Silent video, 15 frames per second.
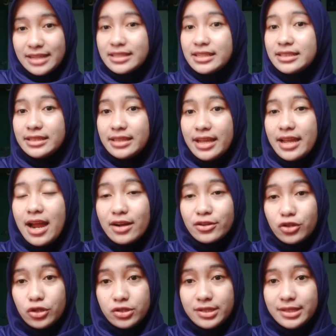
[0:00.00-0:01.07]
until they are
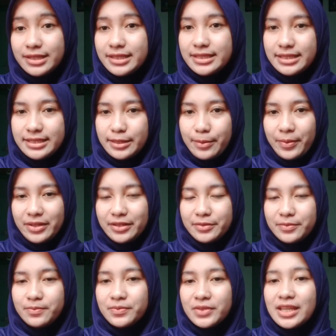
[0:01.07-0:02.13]
totally disabled.
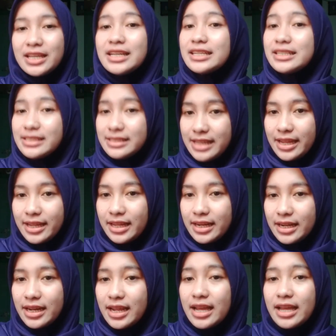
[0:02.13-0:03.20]

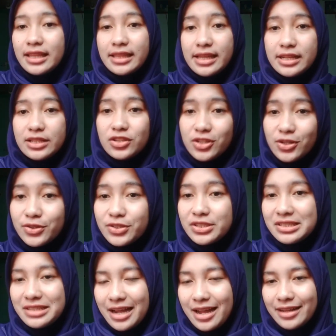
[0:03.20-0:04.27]
Second, the insured
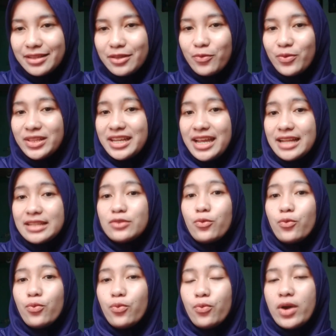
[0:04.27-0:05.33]
child will get
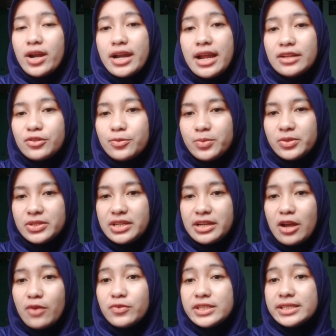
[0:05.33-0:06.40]
100%
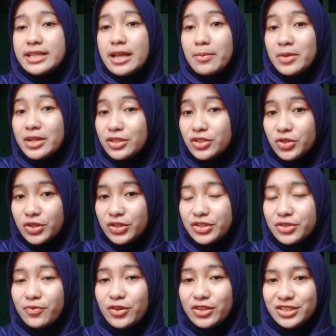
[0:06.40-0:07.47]
of the sum
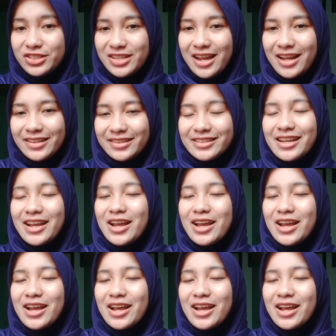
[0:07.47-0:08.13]
insured for the child.